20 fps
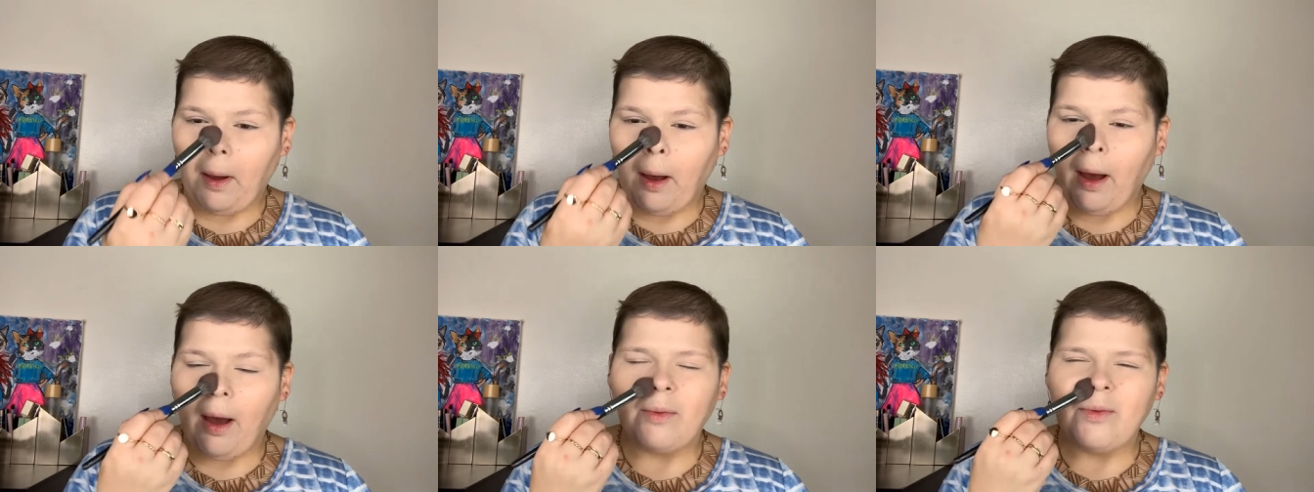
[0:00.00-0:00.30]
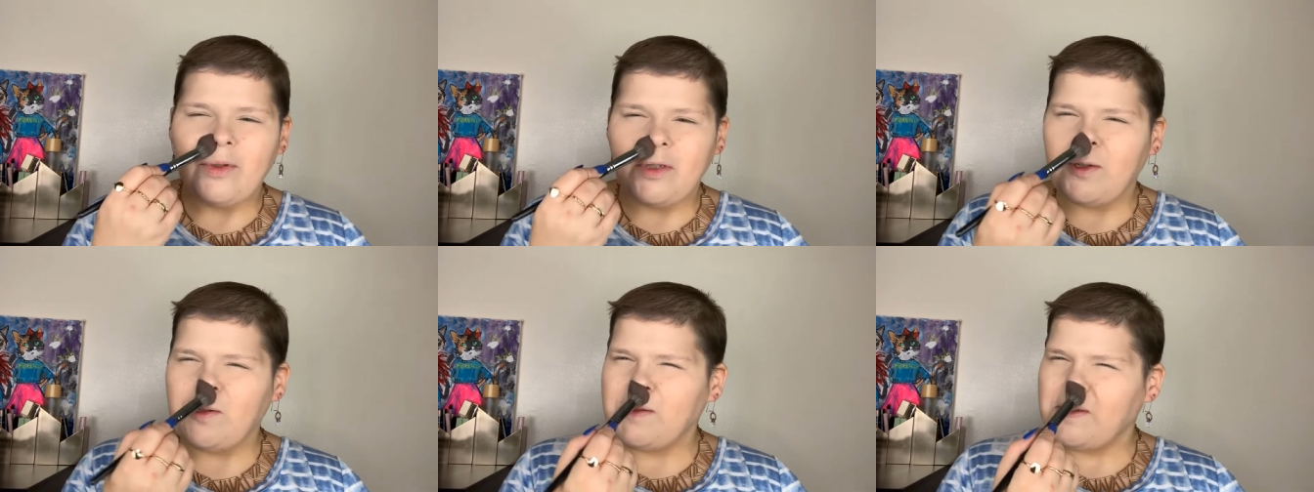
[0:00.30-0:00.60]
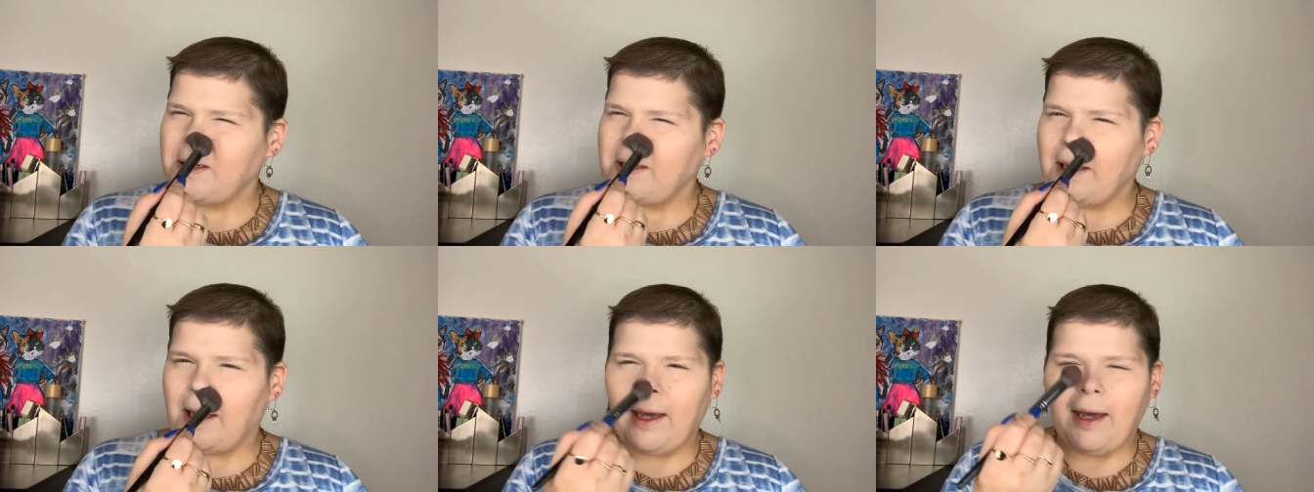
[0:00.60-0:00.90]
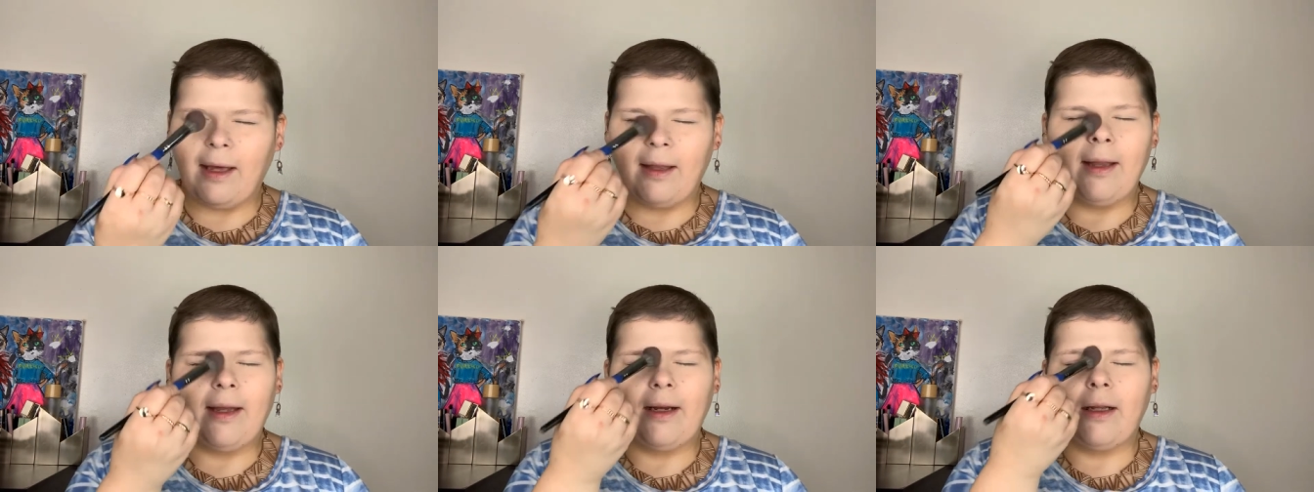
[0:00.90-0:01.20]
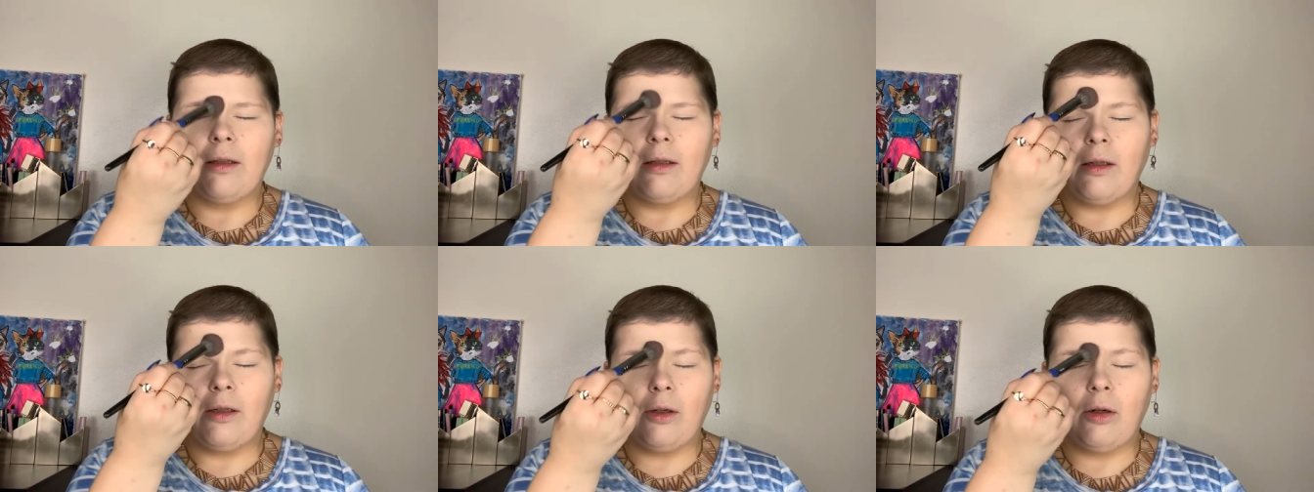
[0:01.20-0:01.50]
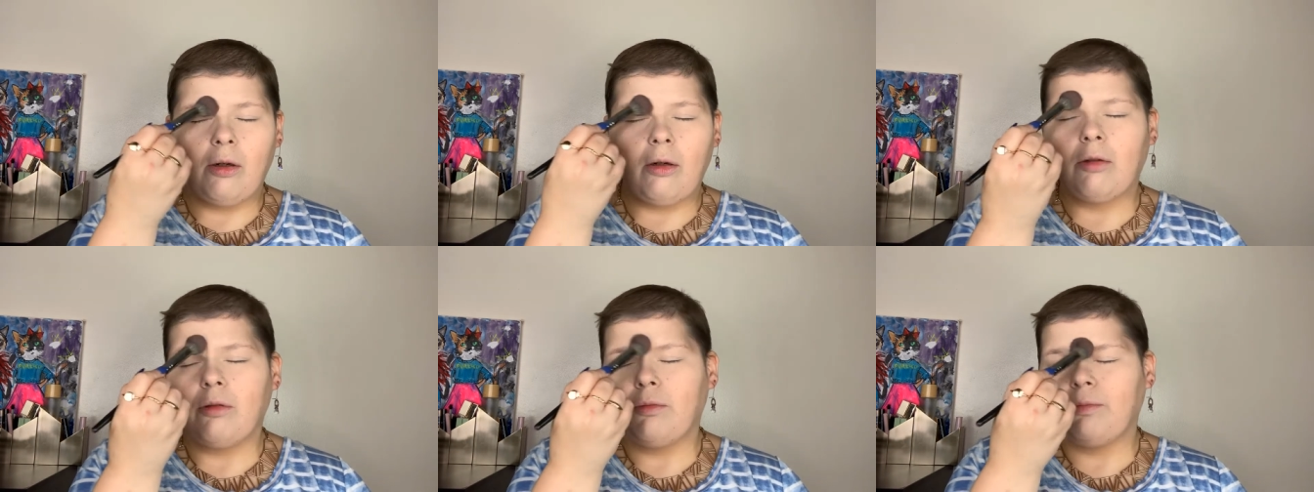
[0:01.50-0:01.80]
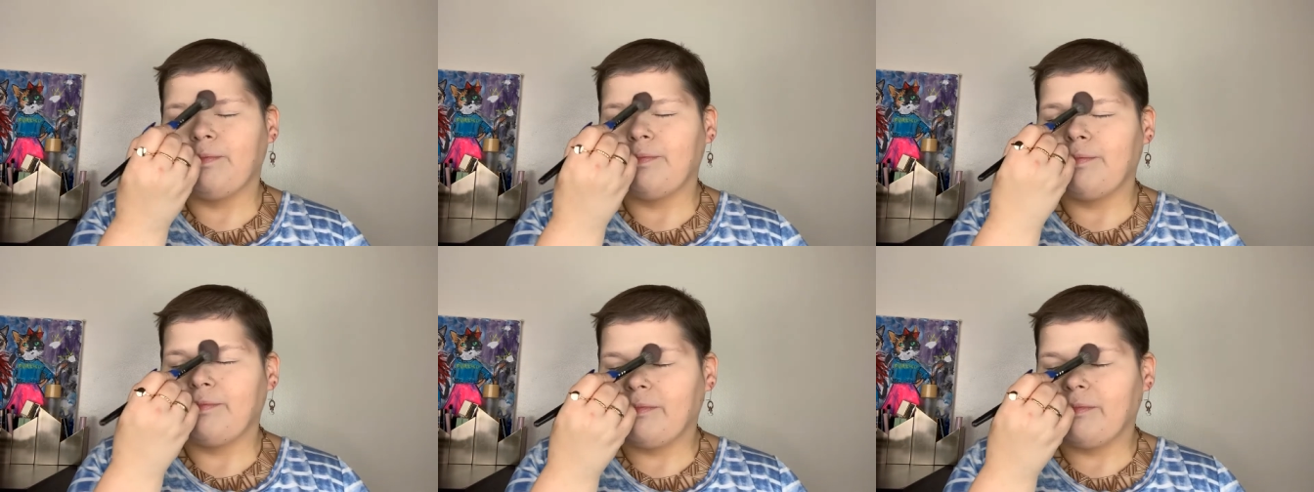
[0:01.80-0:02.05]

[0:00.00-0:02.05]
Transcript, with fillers: I was using a like little